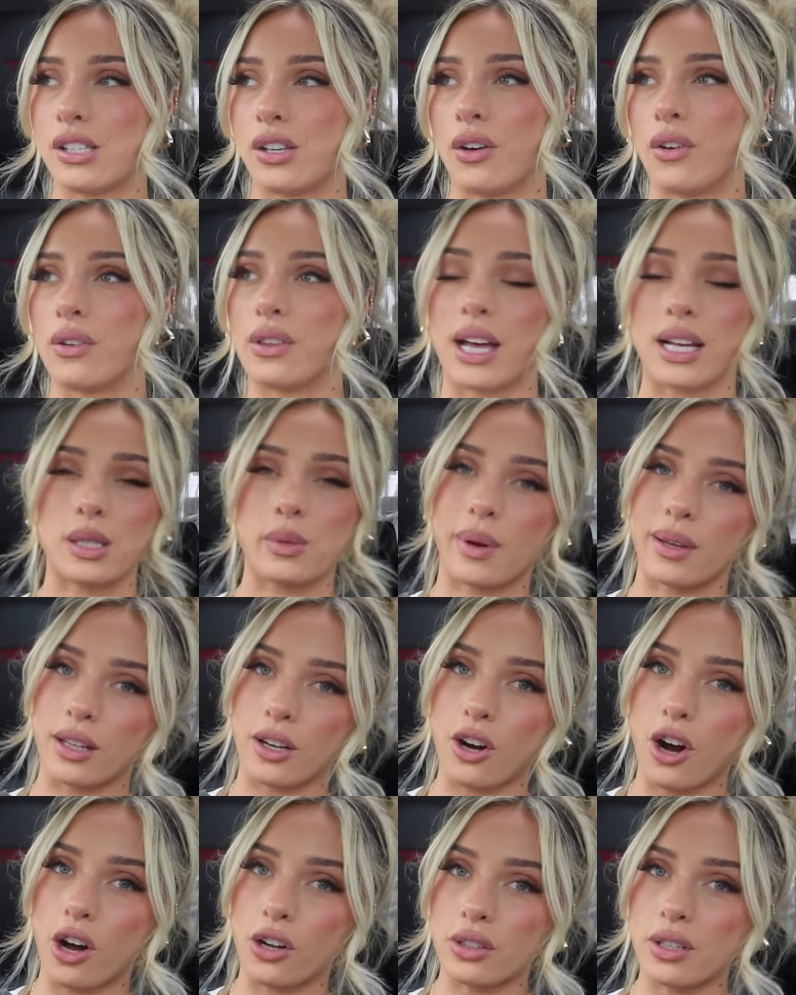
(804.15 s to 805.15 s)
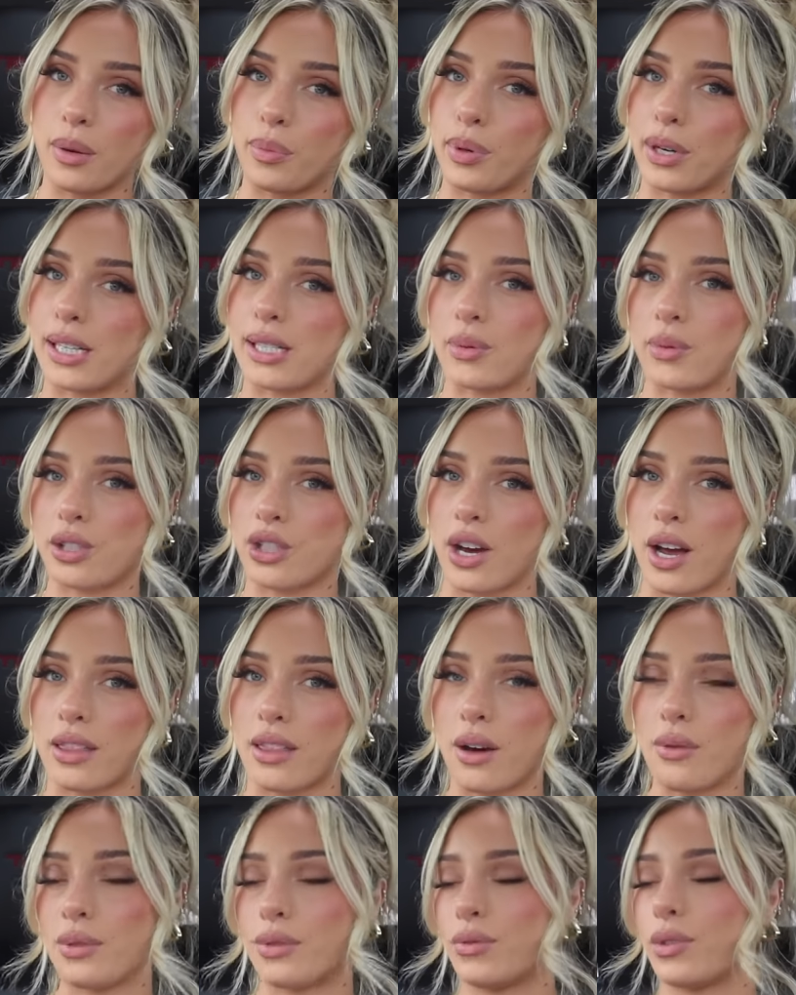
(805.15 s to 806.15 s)
so that's why they're called capris, which I
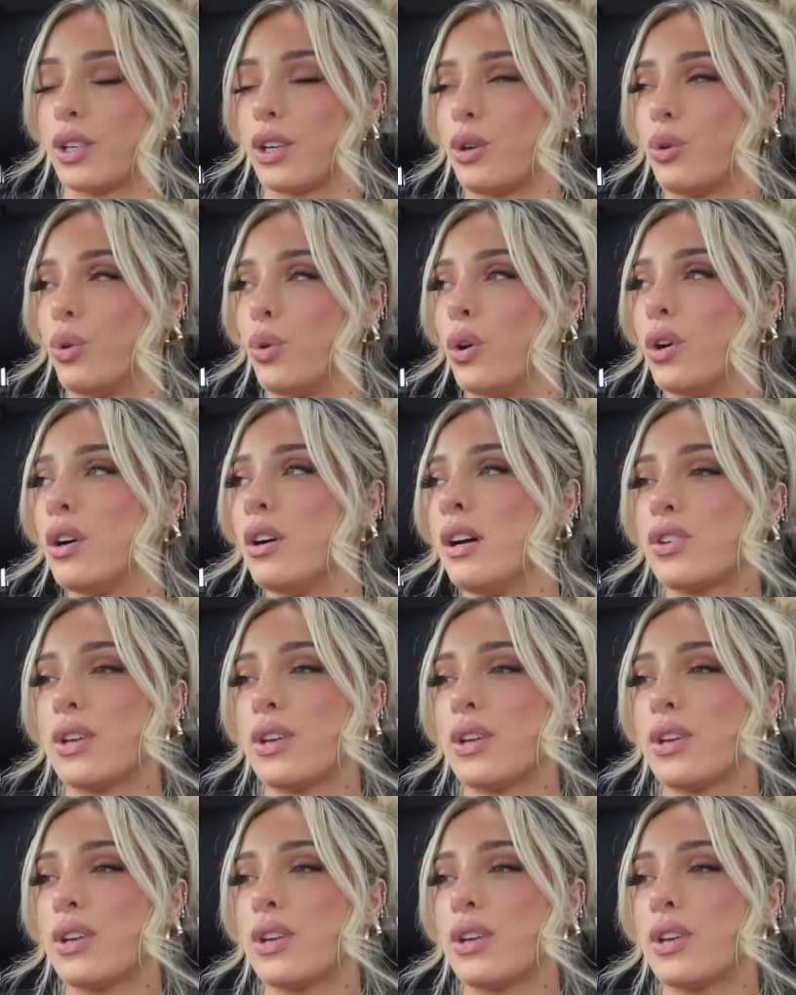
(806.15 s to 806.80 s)
thought was really cool.